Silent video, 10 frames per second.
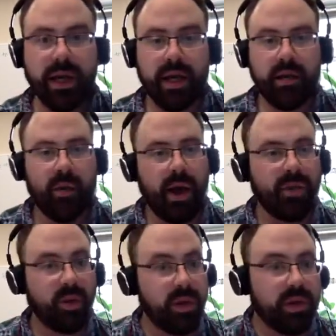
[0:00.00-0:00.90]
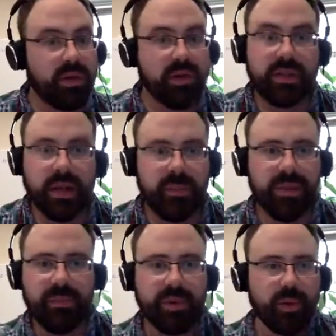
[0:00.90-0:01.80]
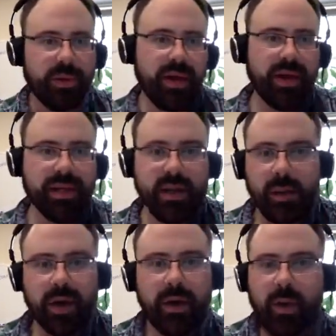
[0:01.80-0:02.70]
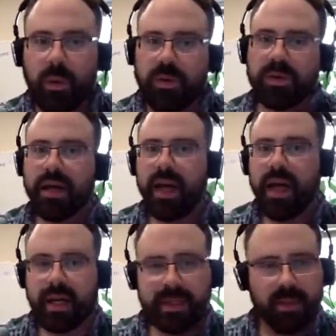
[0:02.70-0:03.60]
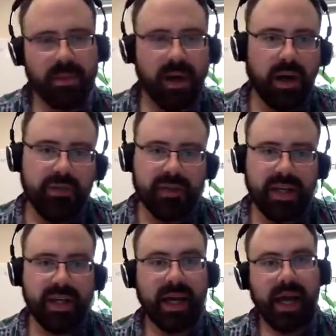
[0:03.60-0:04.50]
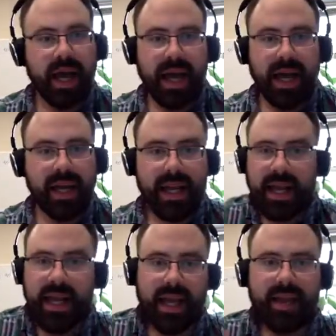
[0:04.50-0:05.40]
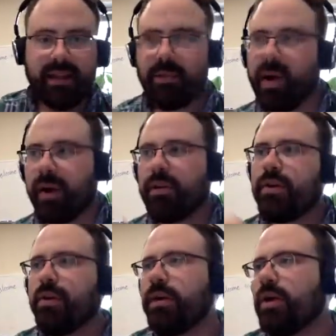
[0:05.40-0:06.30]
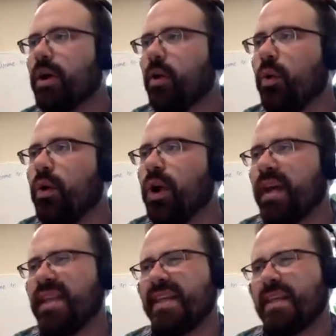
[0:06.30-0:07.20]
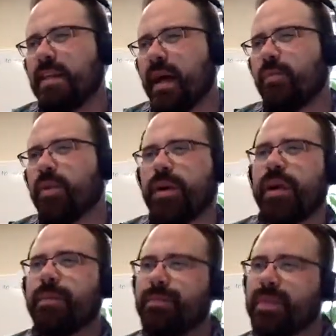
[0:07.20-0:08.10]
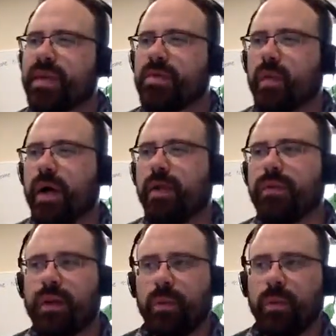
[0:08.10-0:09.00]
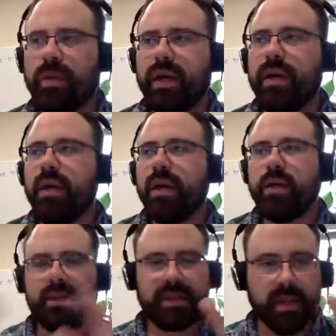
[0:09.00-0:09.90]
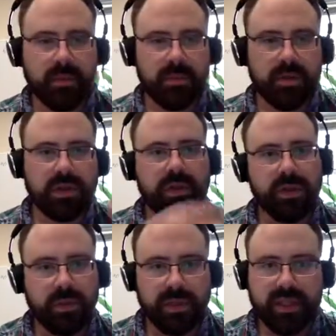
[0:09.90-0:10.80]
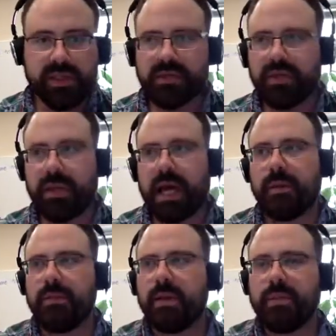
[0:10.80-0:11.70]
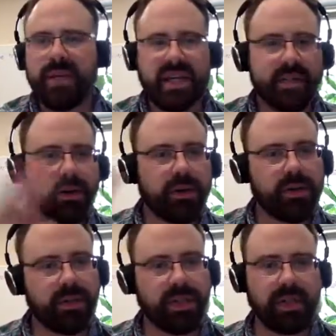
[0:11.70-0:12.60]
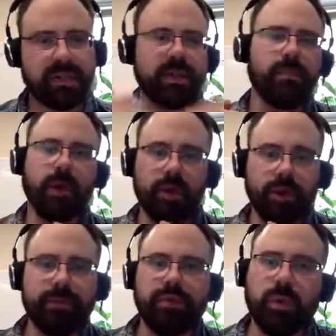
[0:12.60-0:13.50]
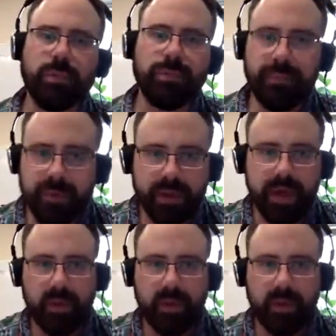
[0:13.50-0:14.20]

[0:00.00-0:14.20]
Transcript: grab you one of those yummy blueberry donut holes and some coffee, and hit the parlor, or I think the library as well. There will be two little places for that, because they're also done in small group form. They don't